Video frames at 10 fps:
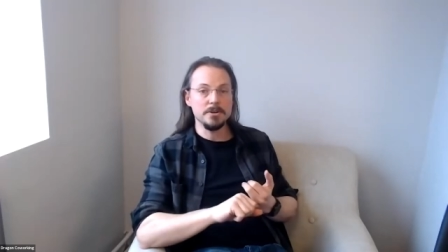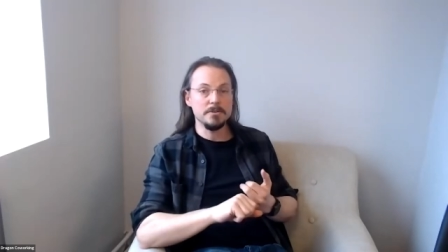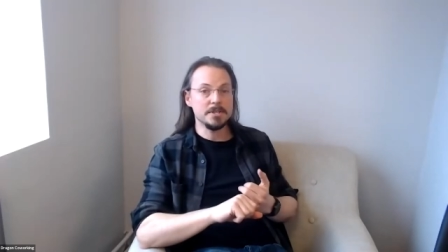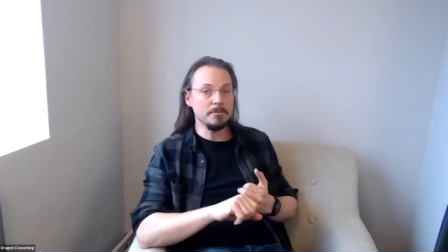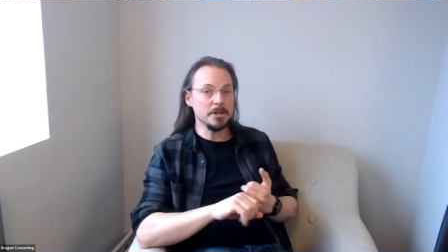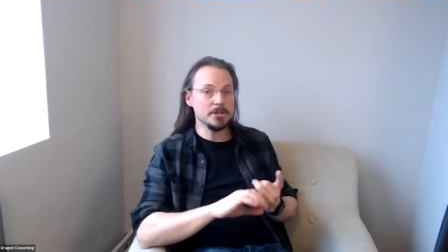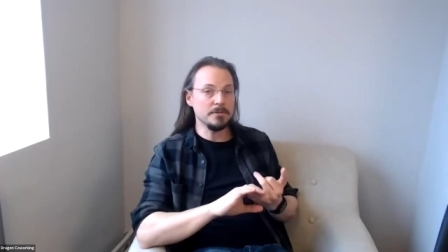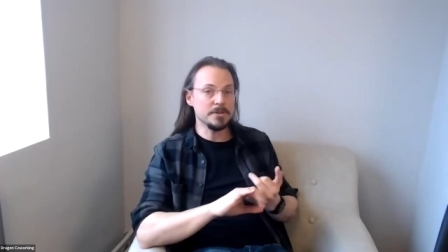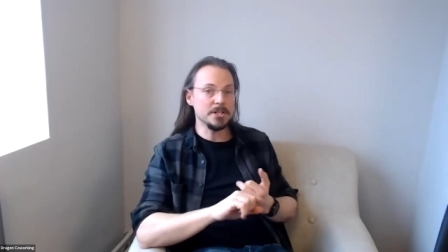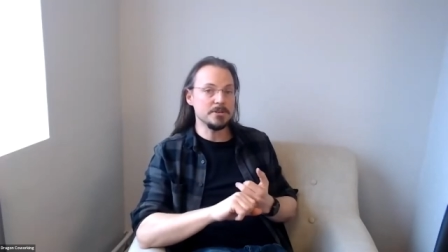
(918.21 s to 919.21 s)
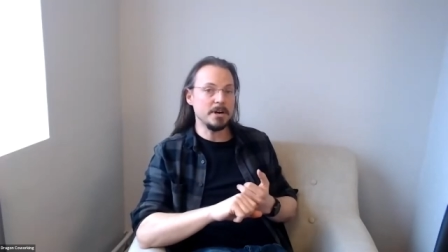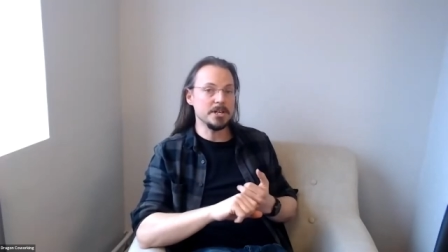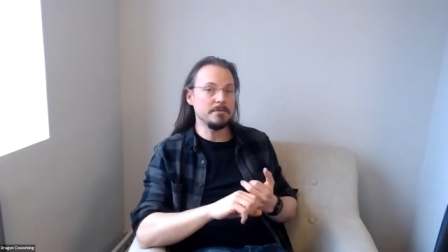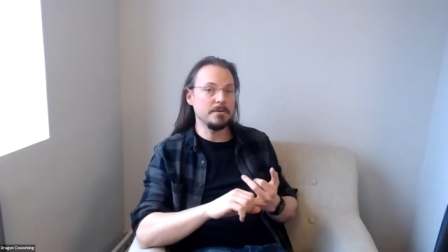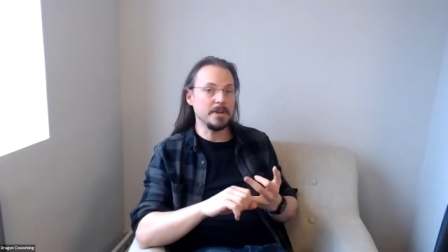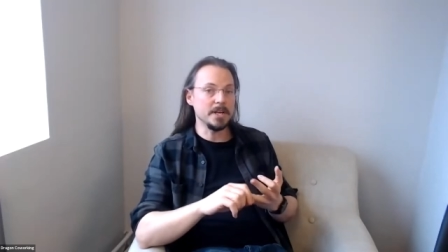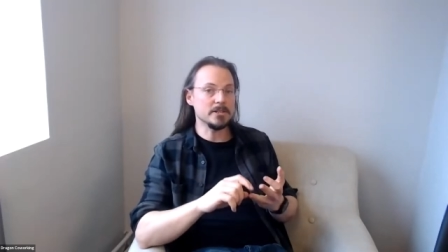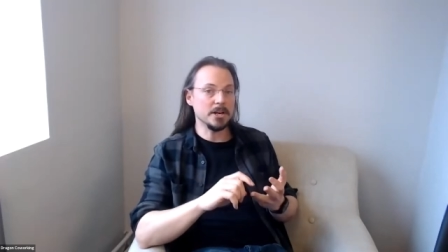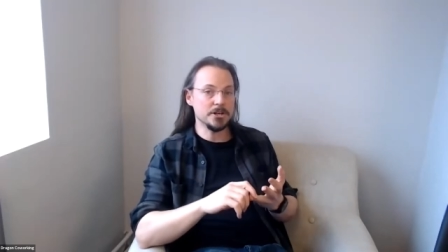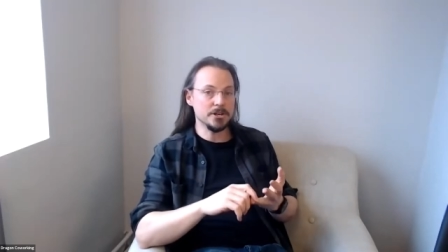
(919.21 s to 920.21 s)
Similar sort of situation for things
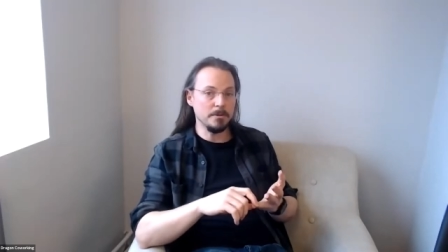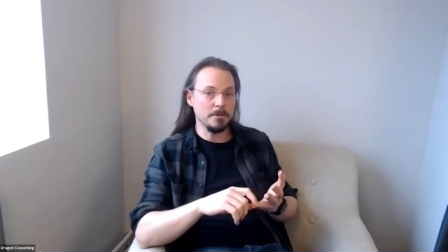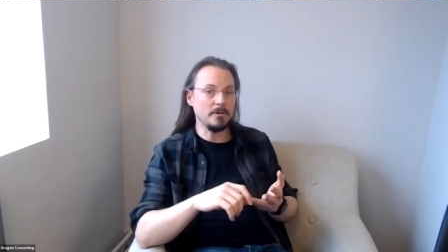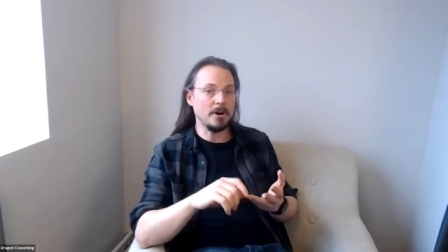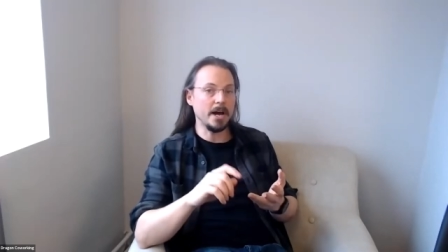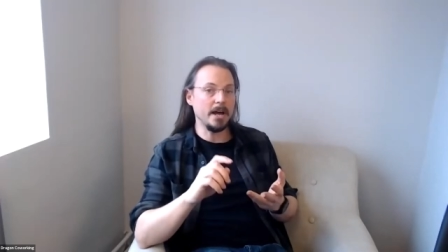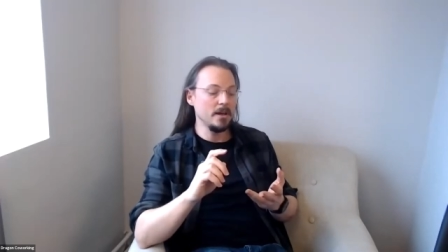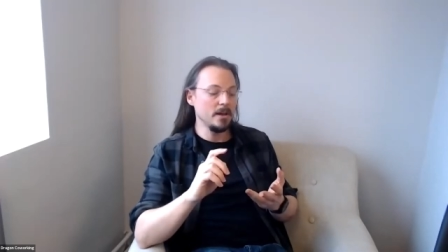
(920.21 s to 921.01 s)
like Shopify,